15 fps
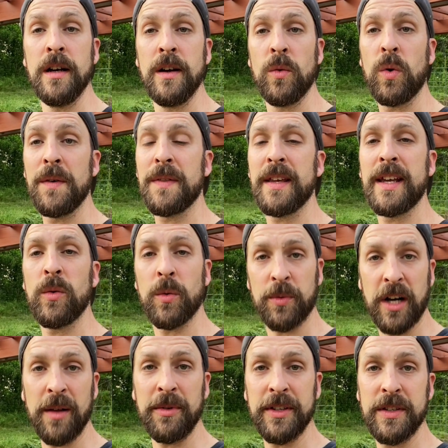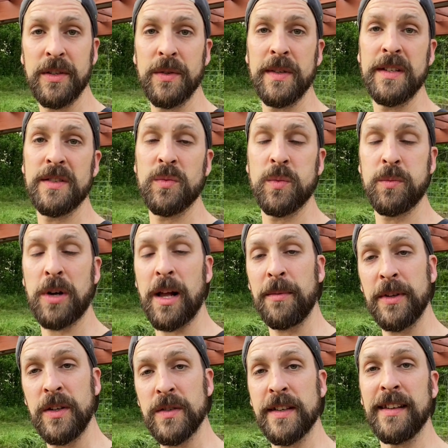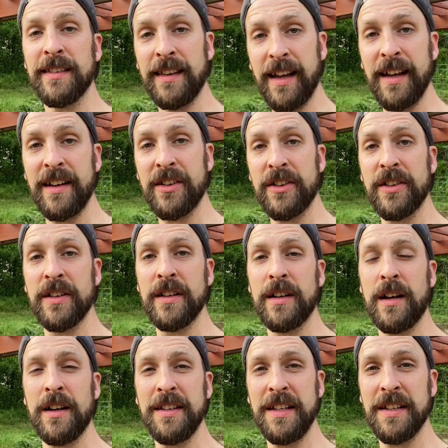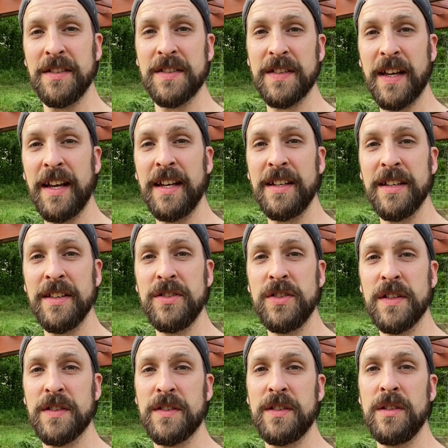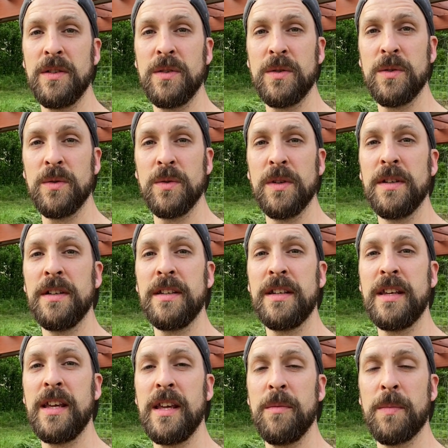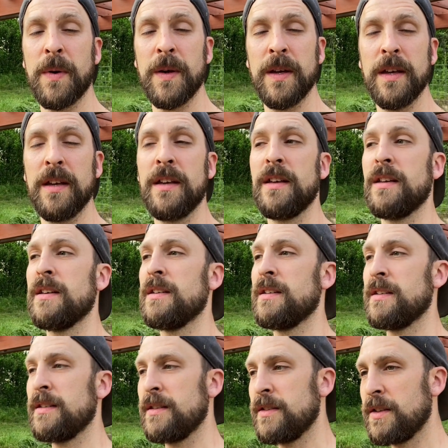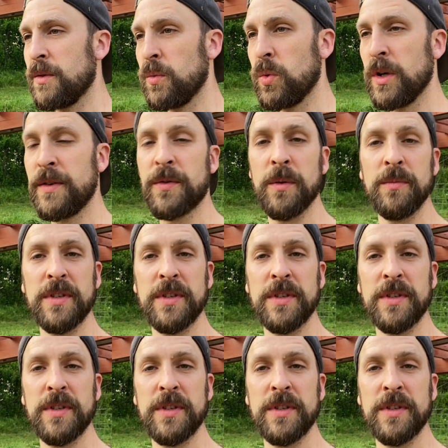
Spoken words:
One thing I will probably do is probably use a liner on the inside just to keep the wood from